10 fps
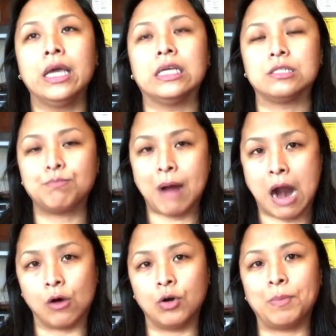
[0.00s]
it's
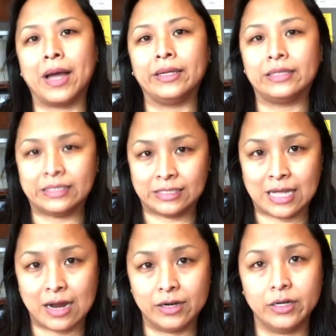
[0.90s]
powered by
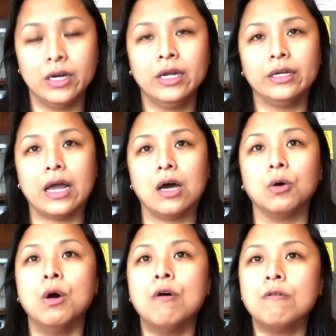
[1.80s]
desire.
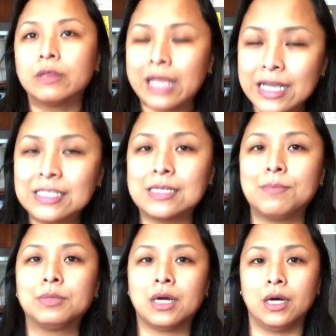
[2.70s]
Now, take
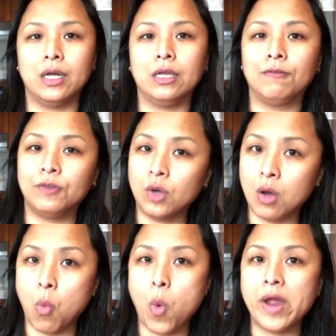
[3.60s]
some time. If you're
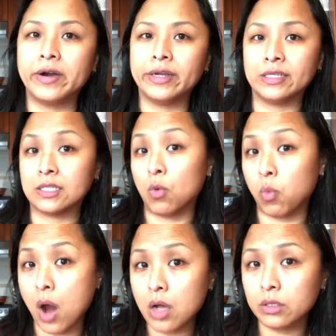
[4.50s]
aware it's
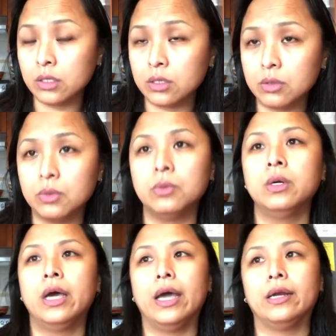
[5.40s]
around you,
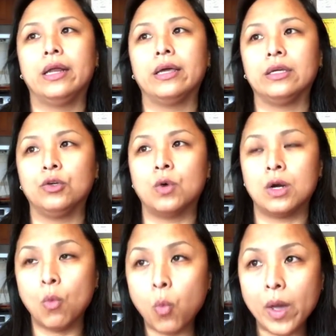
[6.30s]
and then you are
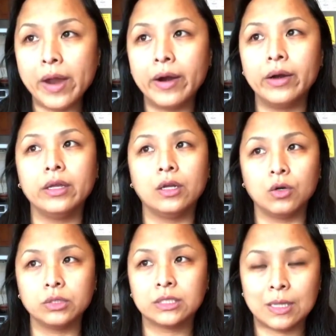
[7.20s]
aware,
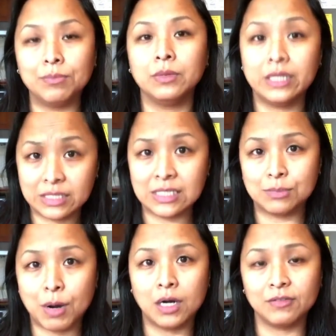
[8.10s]
this is
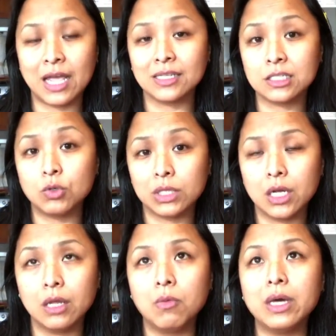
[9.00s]
part of text you're
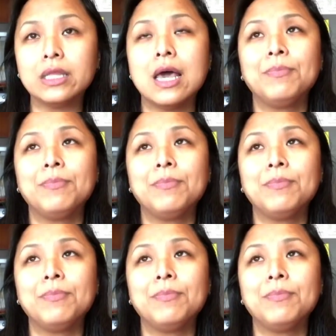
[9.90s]
dealing with,